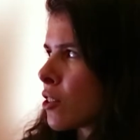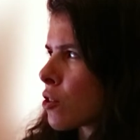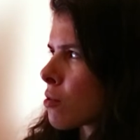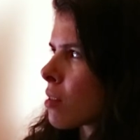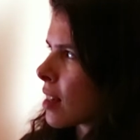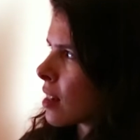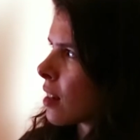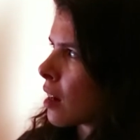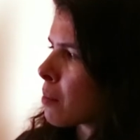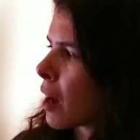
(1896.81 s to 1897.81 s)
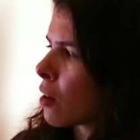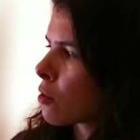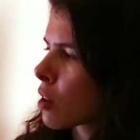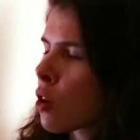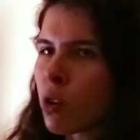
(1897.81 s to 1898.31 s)
just thinking about
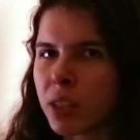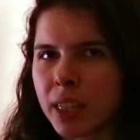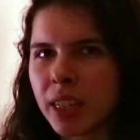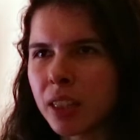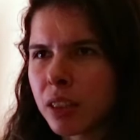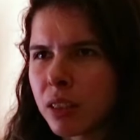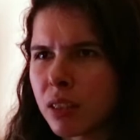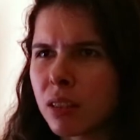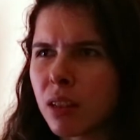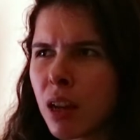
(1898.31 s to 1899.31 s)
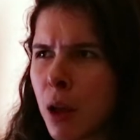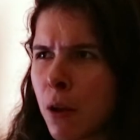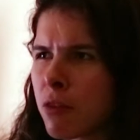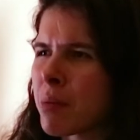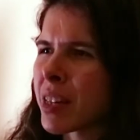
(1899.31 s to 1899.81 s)
recording here
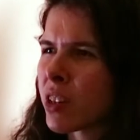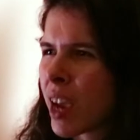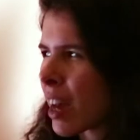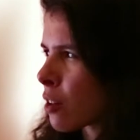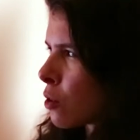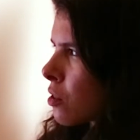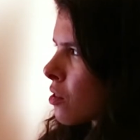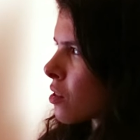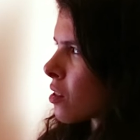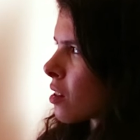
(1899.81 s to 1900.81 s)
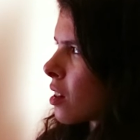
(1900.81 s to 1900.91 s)
for my channels,